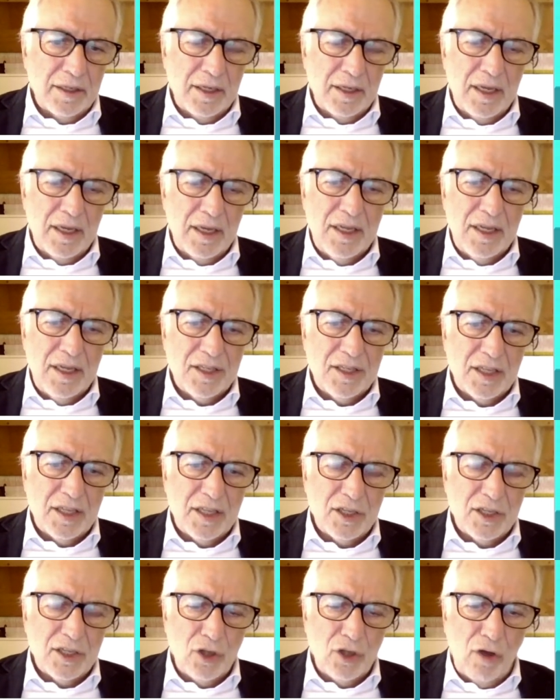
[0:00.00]

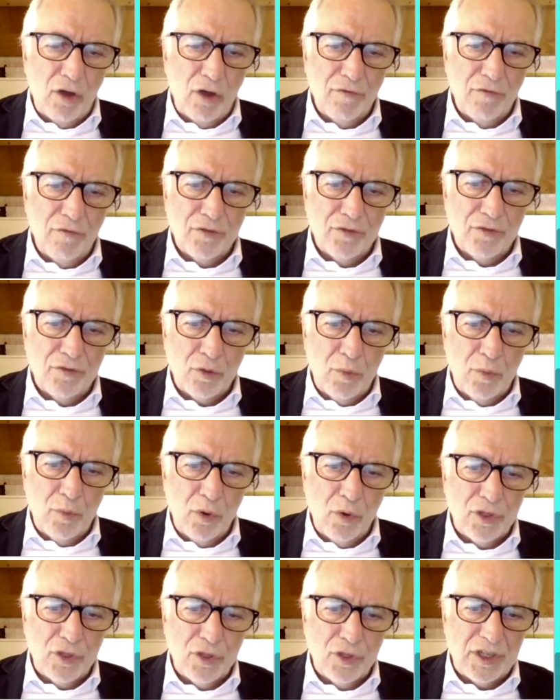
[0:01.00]
incidence of
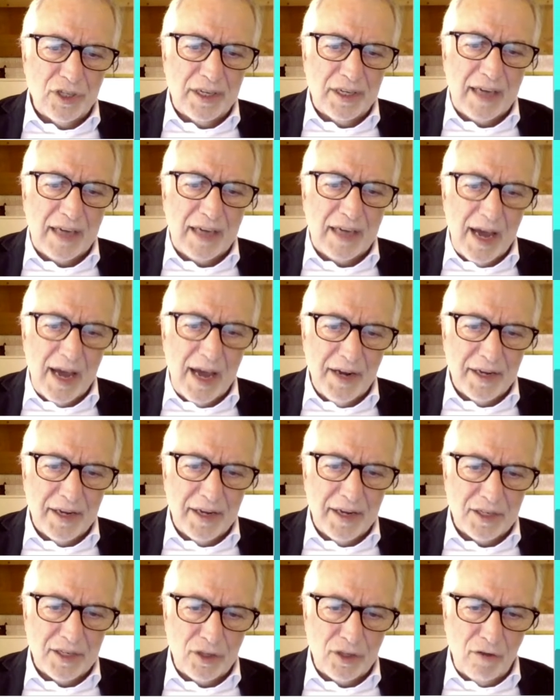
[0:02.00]
thrombosis in
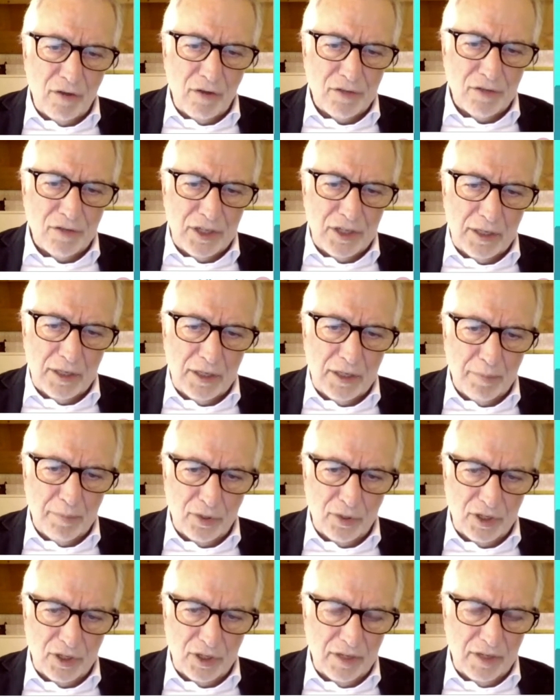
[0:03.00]
carriers of single
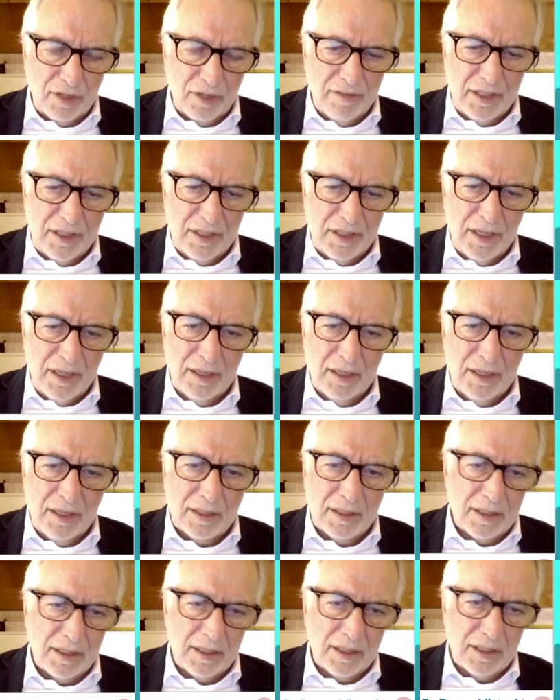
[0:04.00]
positivity
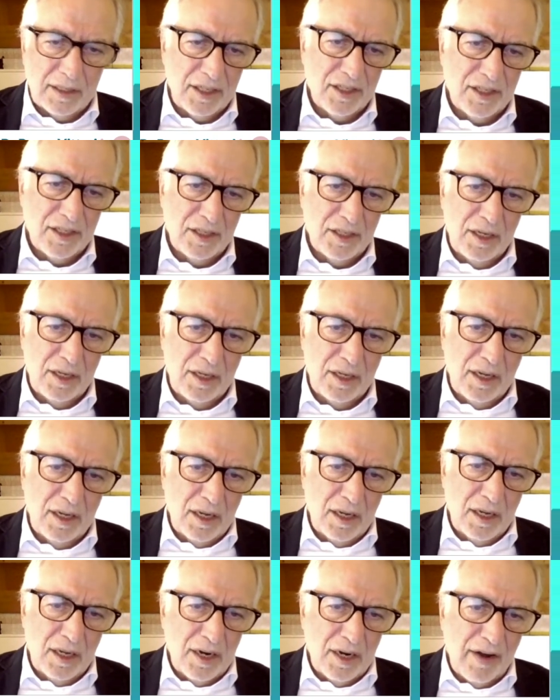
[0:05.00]
that is
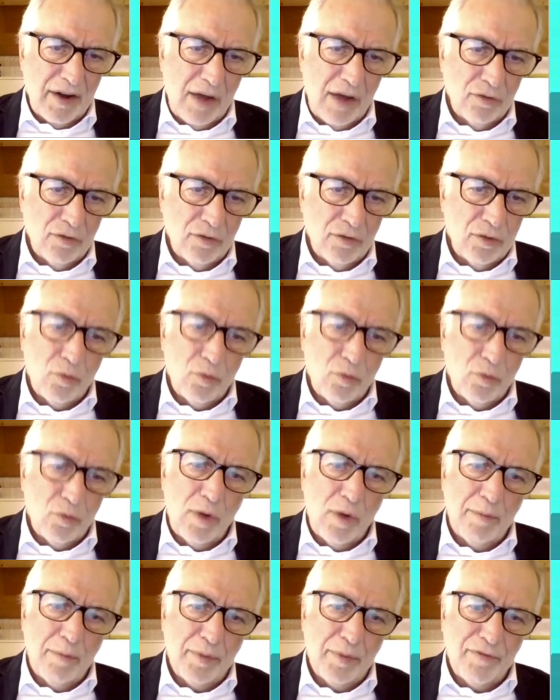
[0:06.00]
around
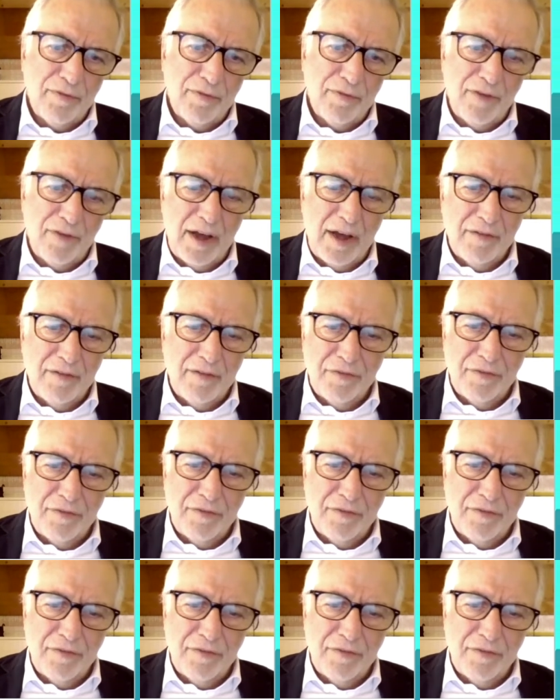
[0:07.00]
1.5